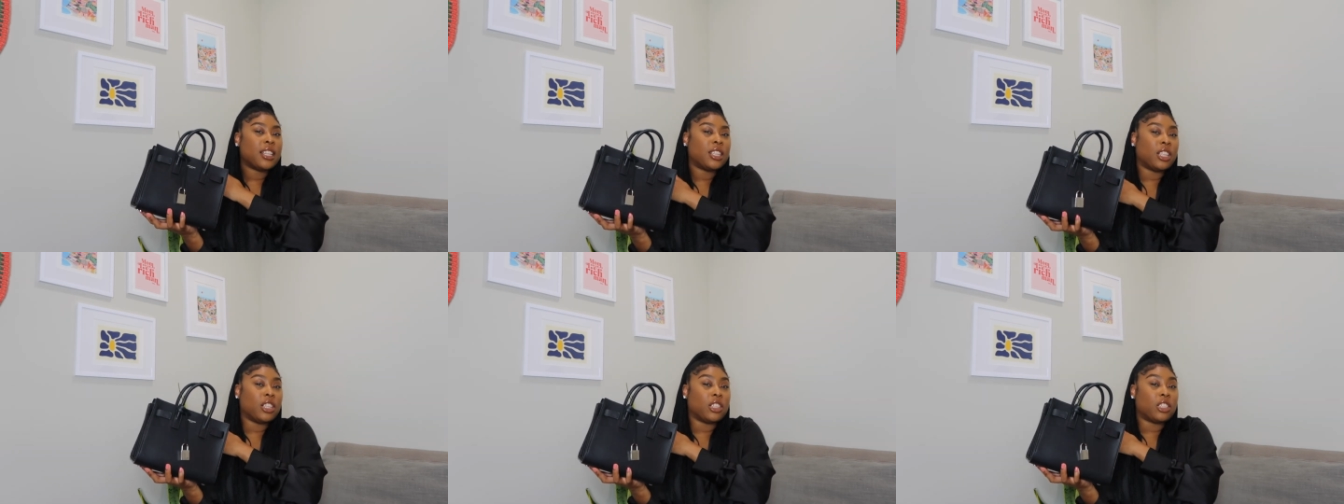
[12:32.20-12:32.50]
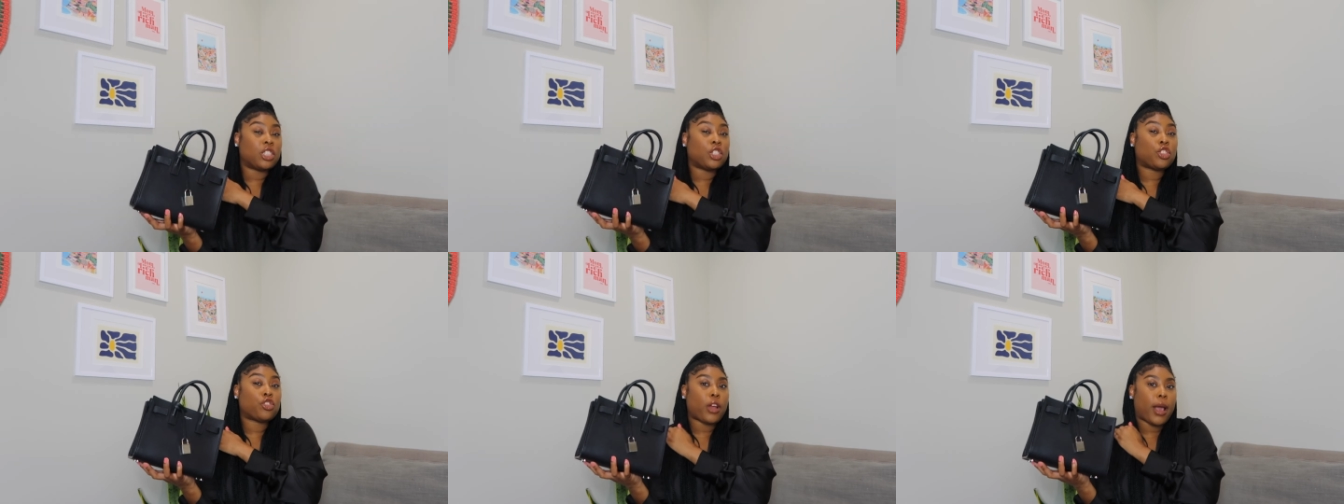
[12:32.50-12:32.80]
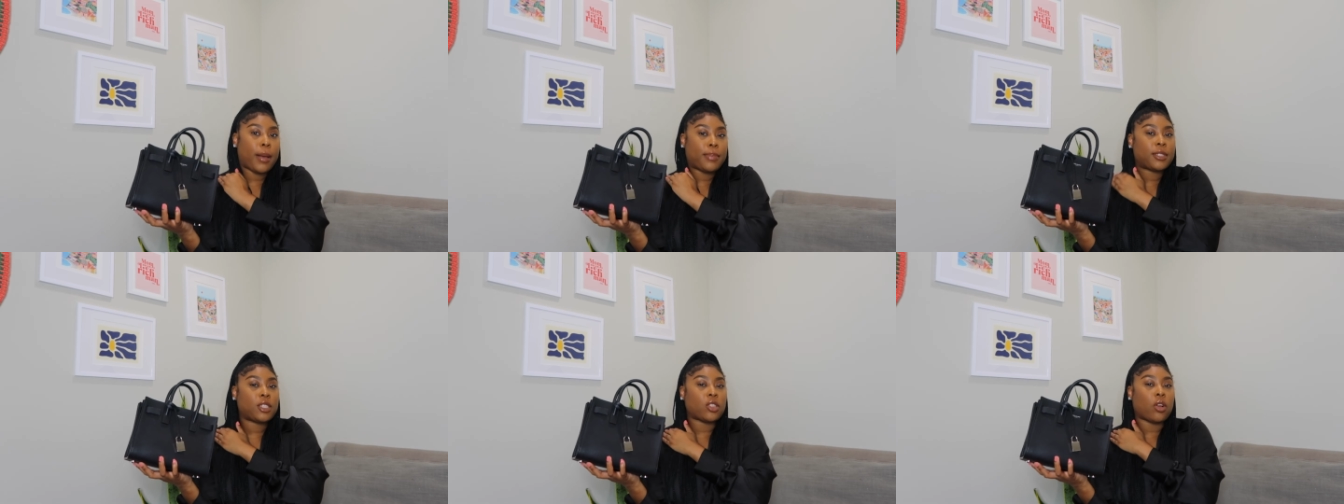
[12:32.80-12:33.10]
the
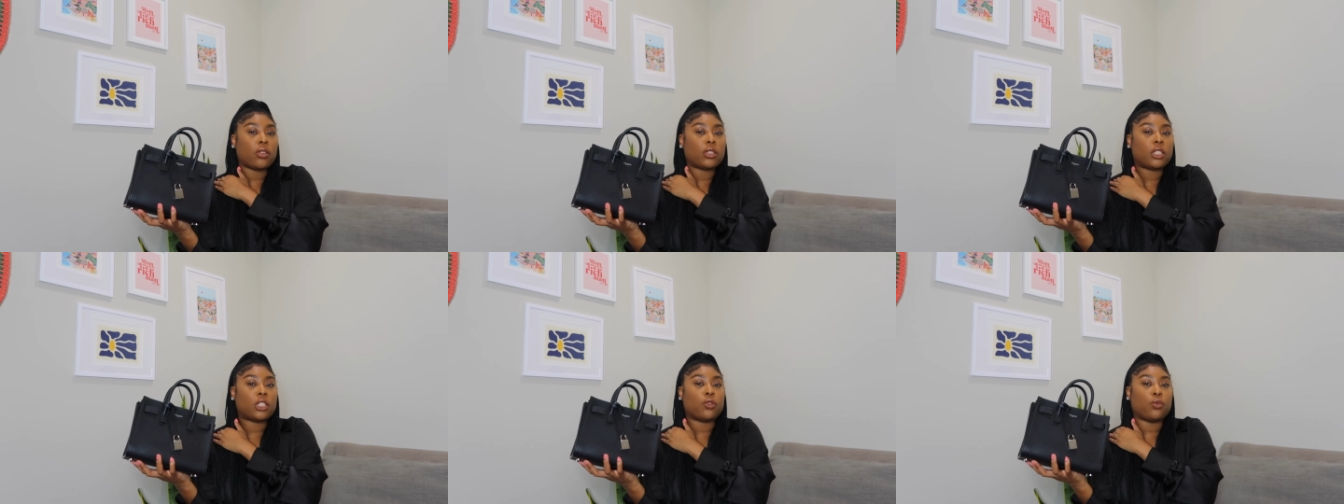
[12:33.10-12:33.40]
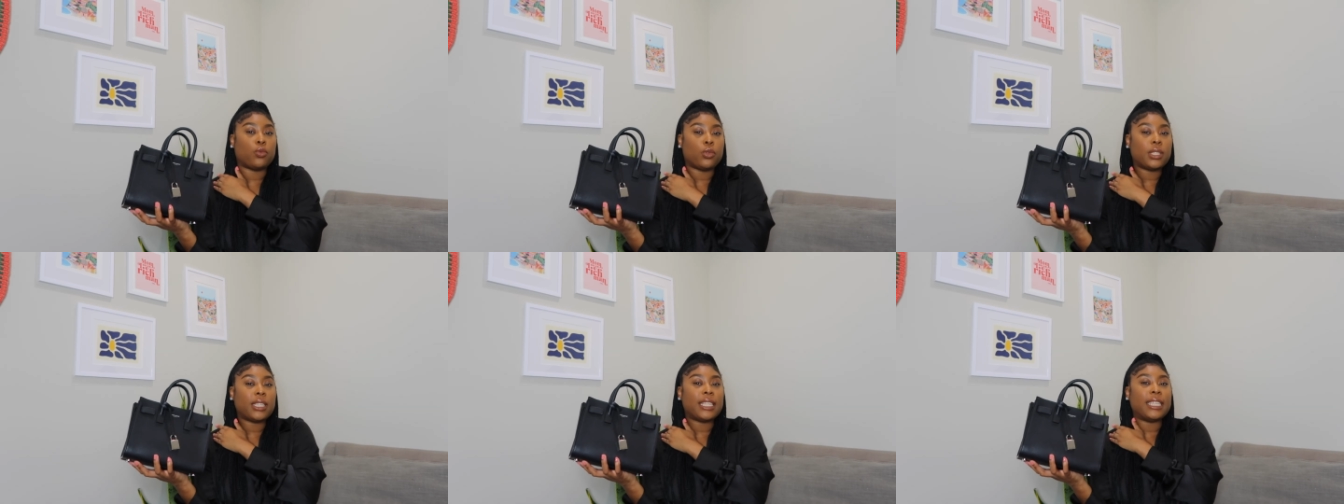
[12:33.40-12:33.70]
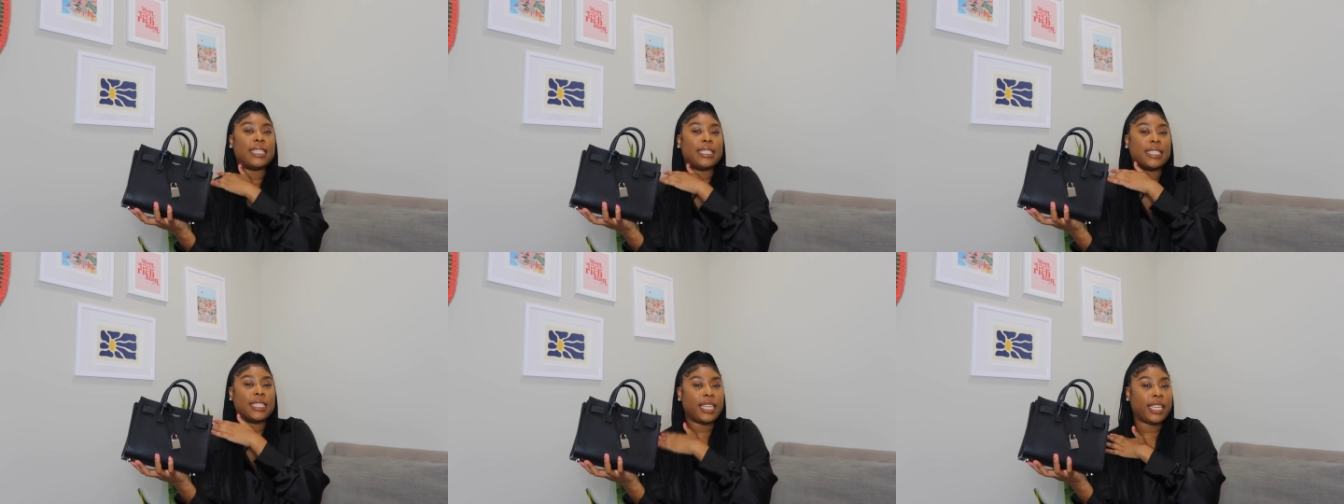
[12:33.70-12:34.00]
straps start to
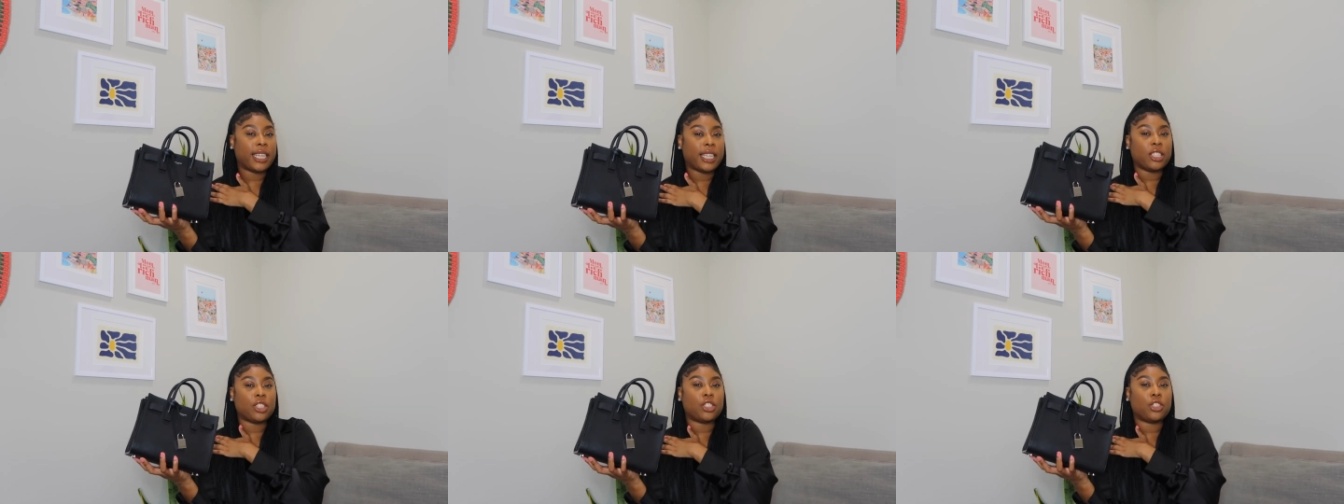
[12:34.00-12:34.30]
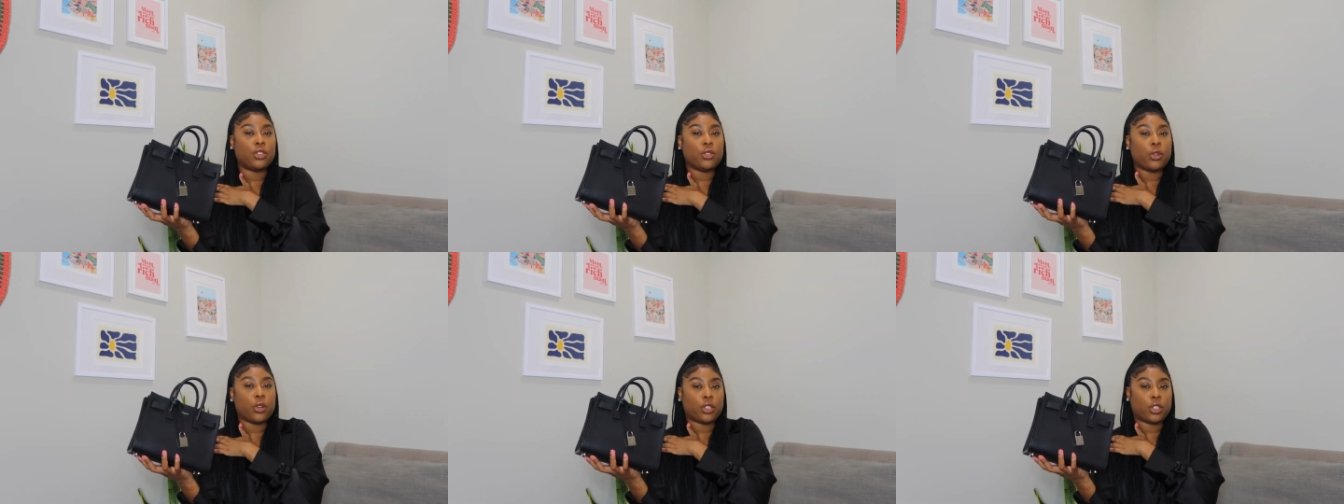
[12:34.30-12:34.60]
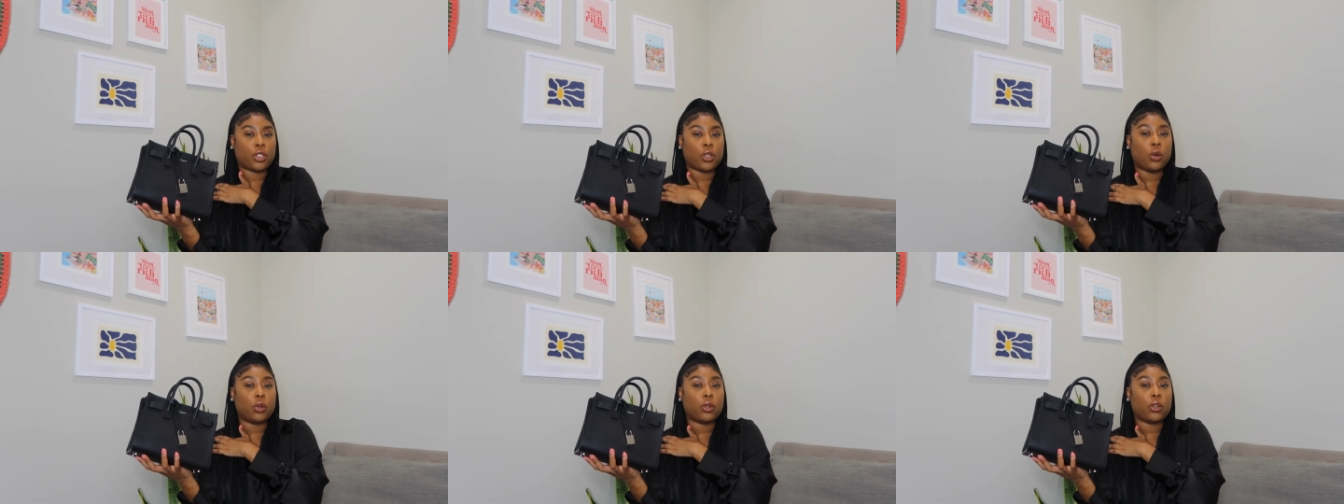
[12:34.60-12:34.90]
really dig into your
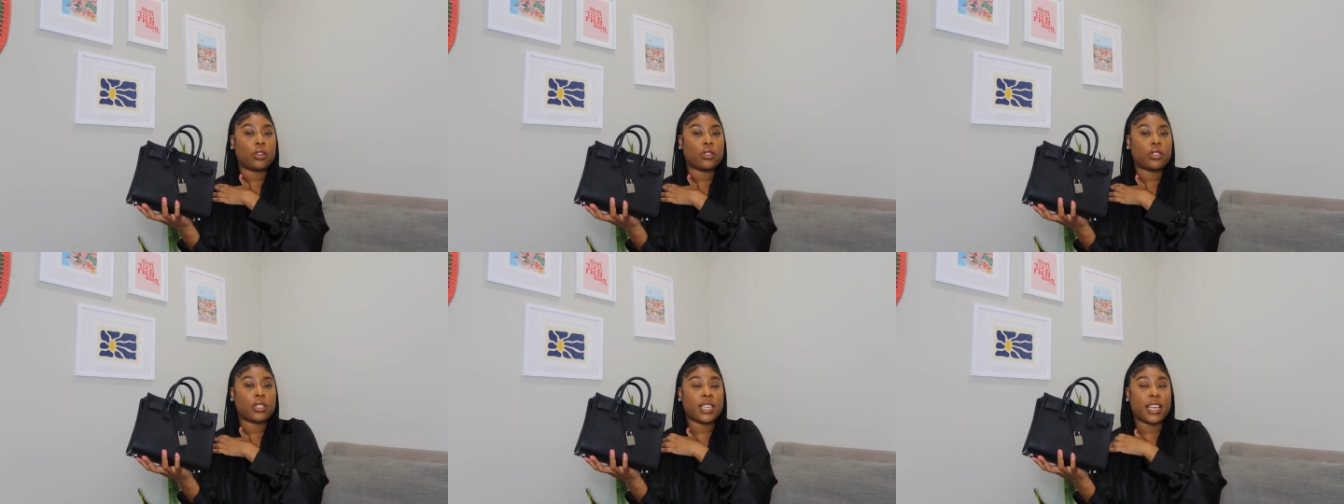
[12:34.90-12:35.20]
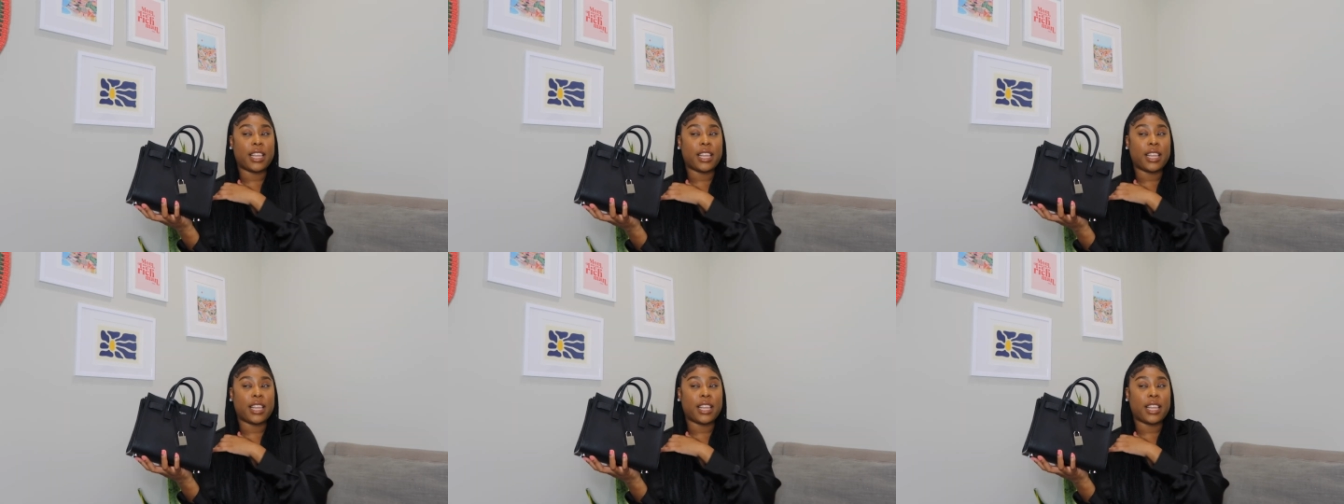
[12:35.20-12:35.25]
shoulders